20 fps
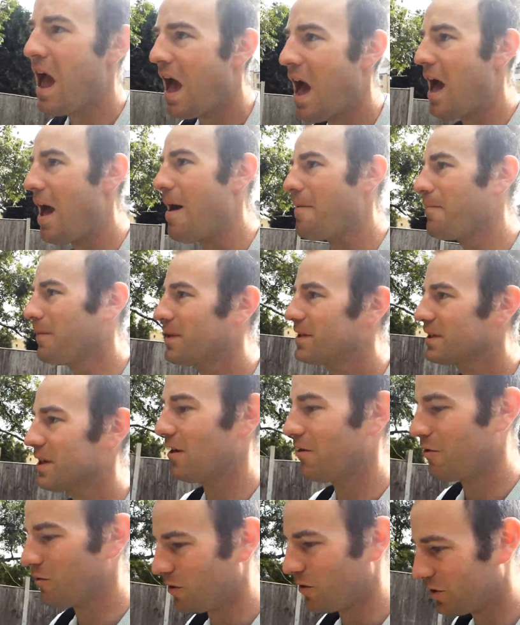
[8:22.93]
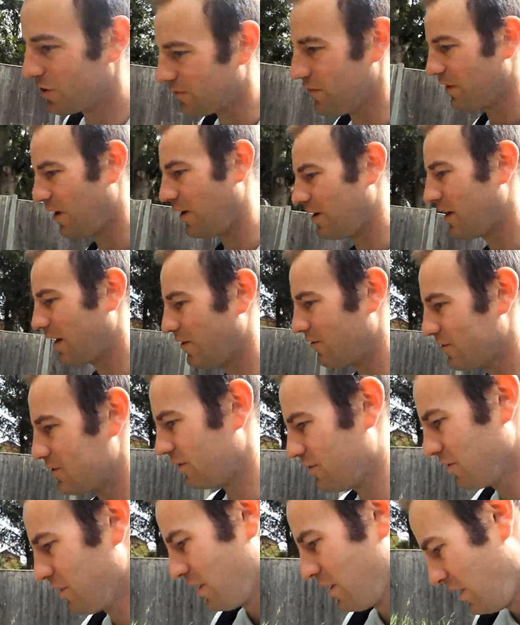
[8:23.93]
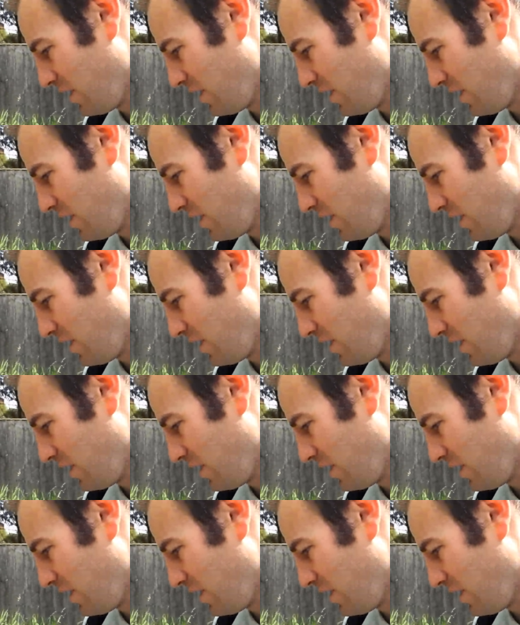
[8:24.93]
And so we should find out soon.